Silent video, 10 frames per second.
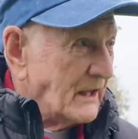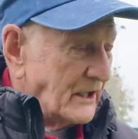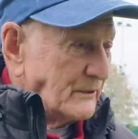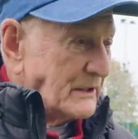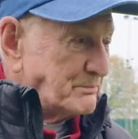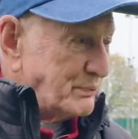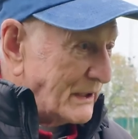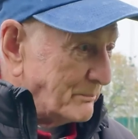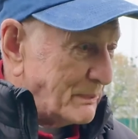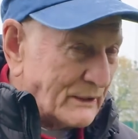Anyway, he's
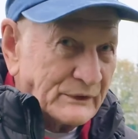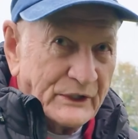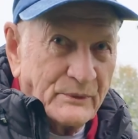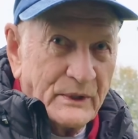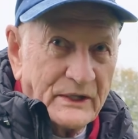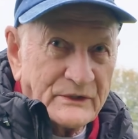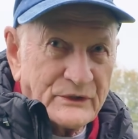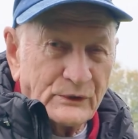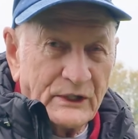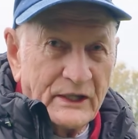pounding away, and
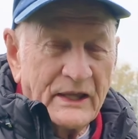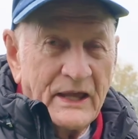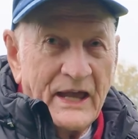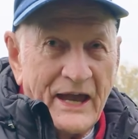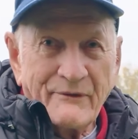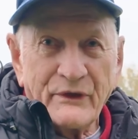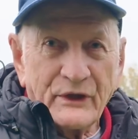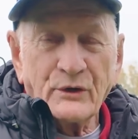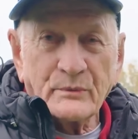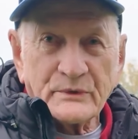suddenly
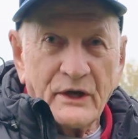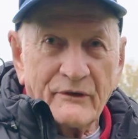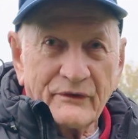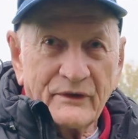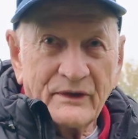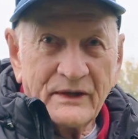everything comes off.